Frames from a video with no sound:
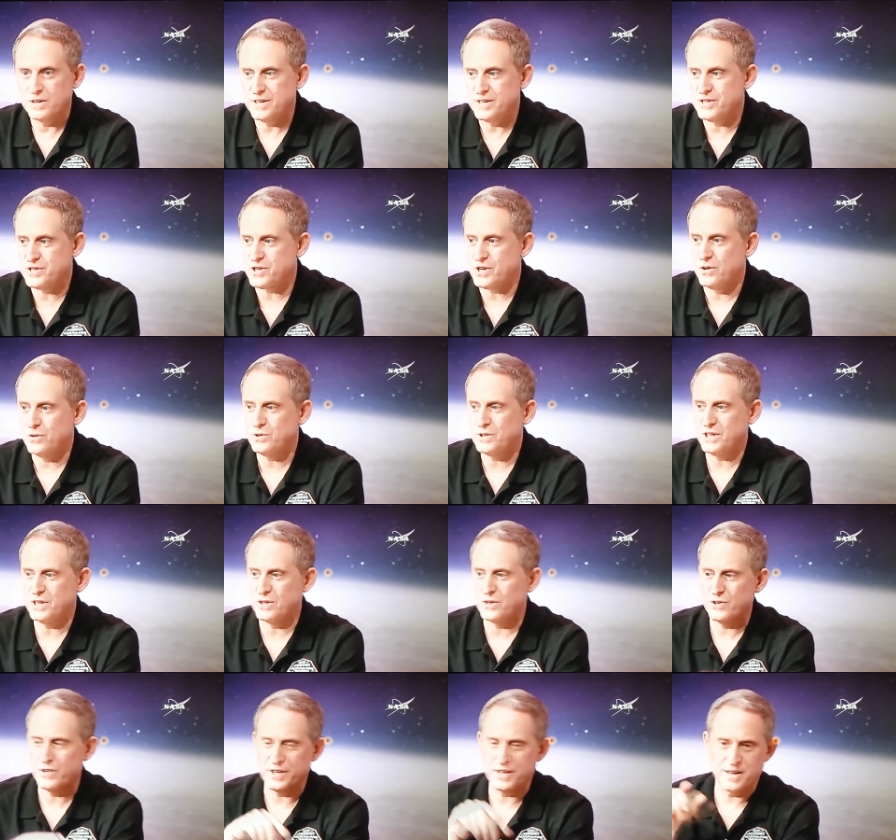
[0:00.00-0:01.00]
is only
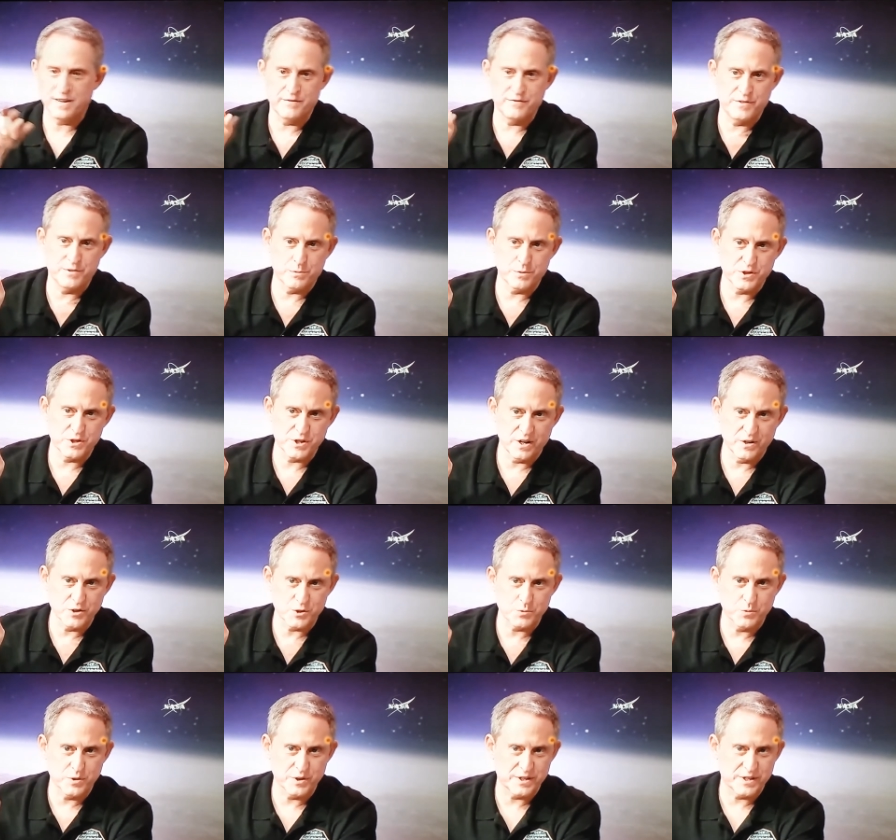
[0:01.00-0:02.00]
learning of the results
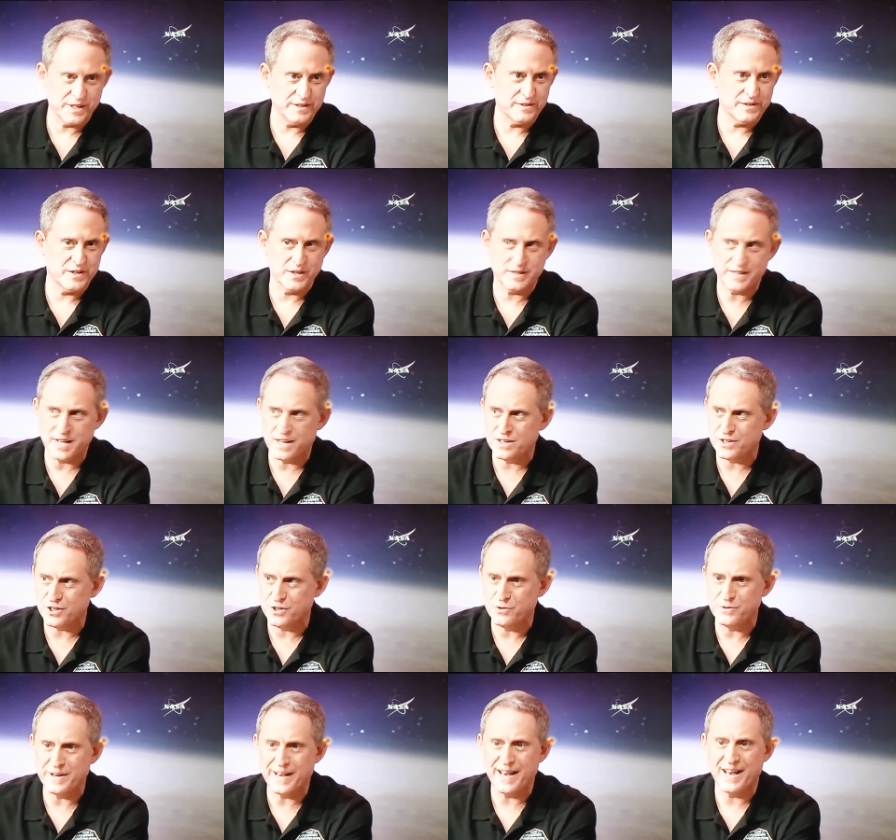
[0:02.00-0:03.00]
we're telling
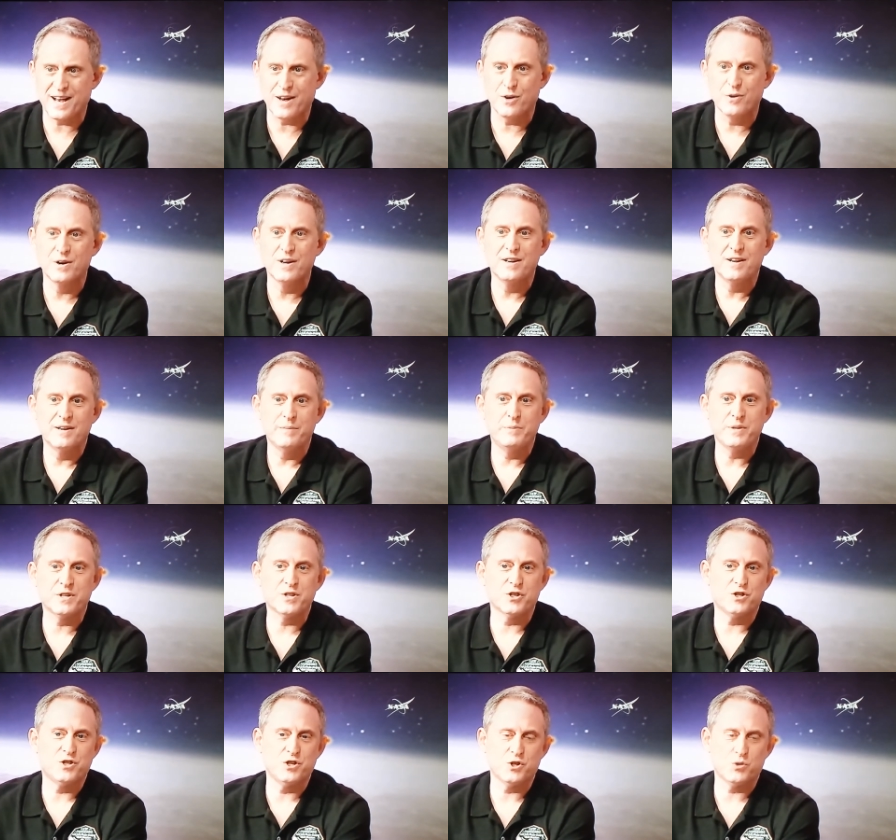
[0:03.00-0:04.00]
you now
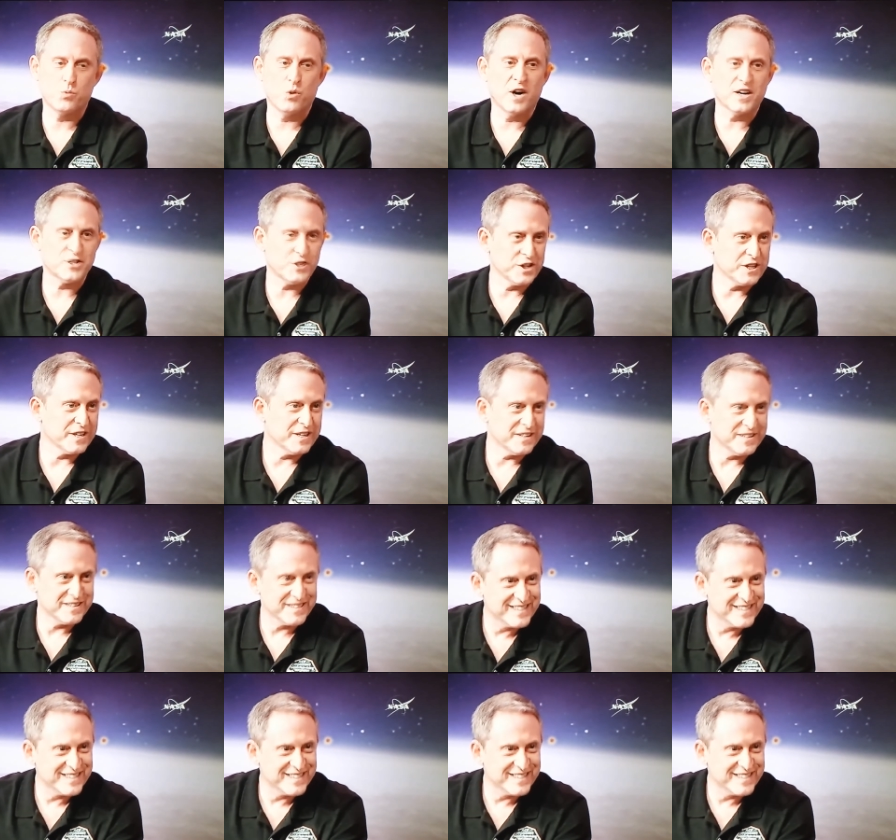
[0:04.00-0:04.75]
because she's watching it.